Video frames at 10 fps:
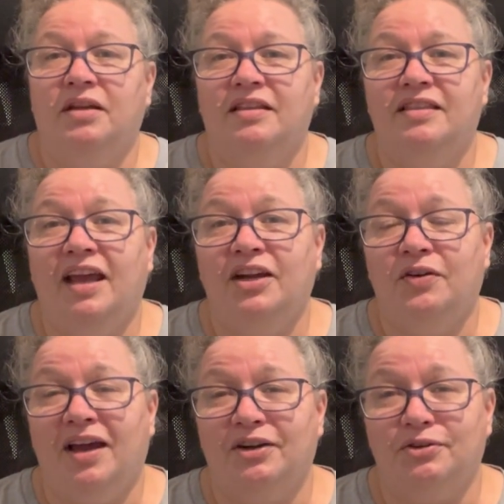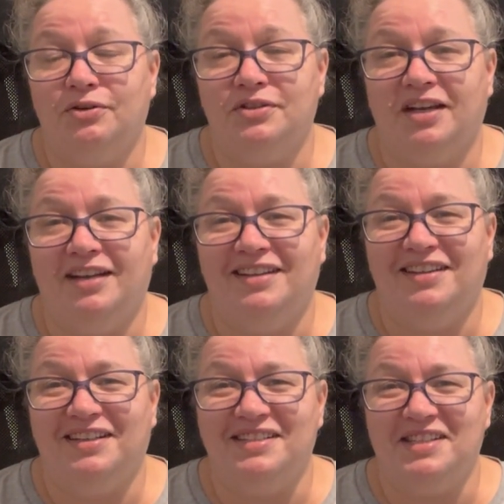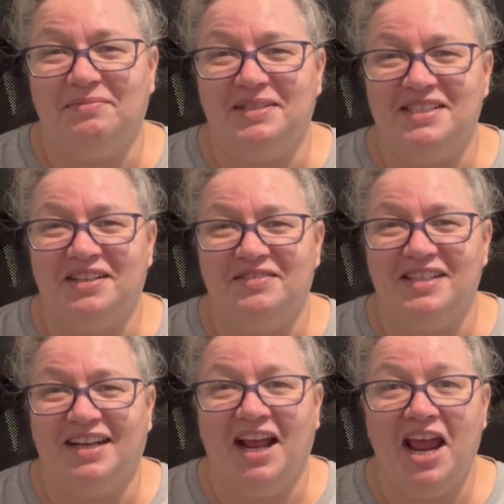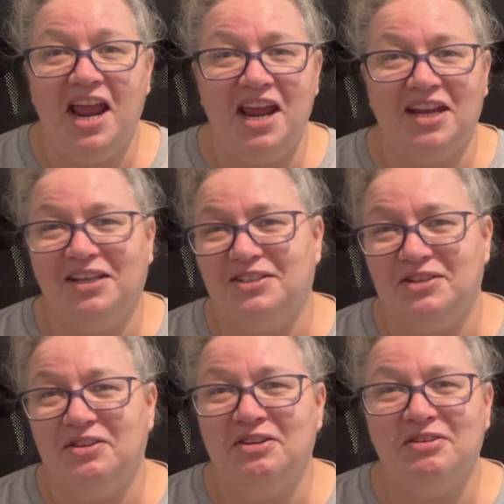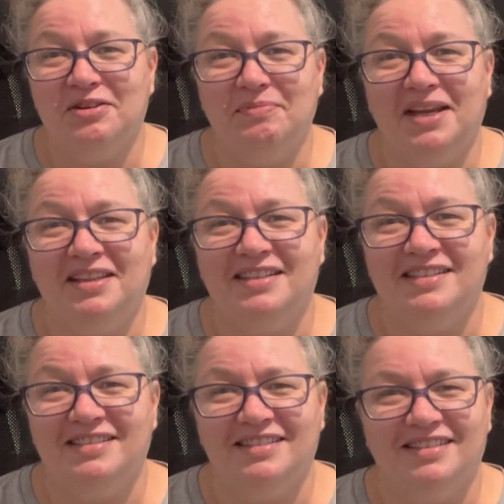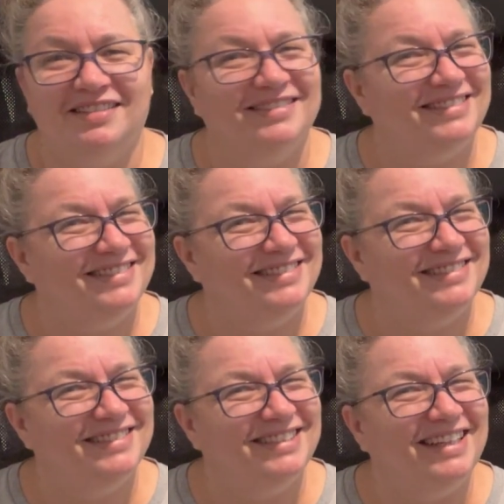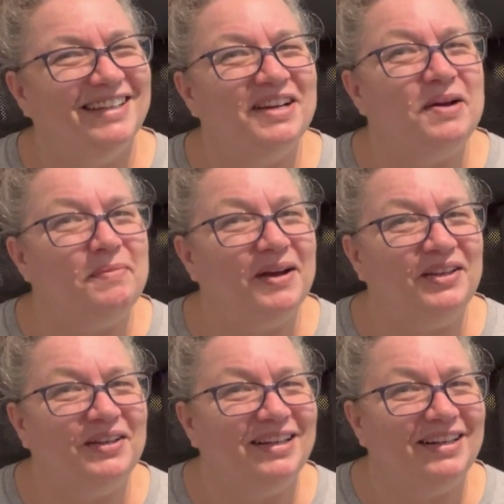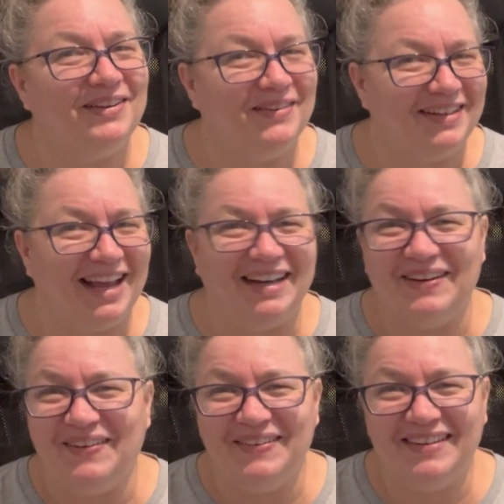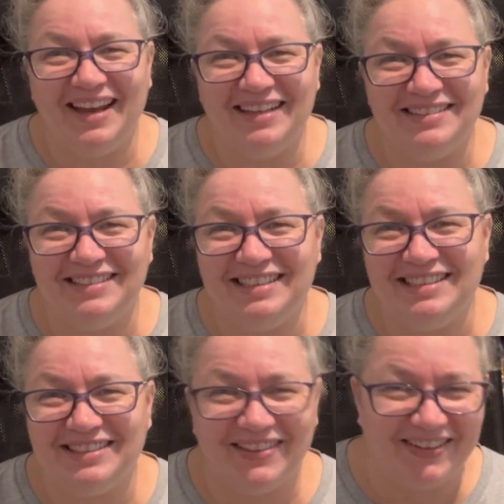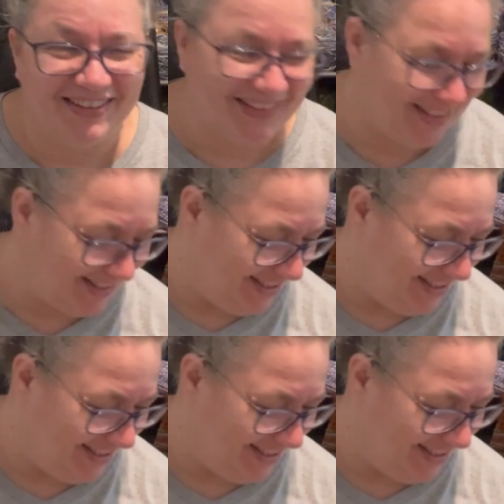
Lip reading: They know how to crochet, yet they send me stuff saying, hey, do you think you can make this? Come on, you can do it. I know you can, see stars.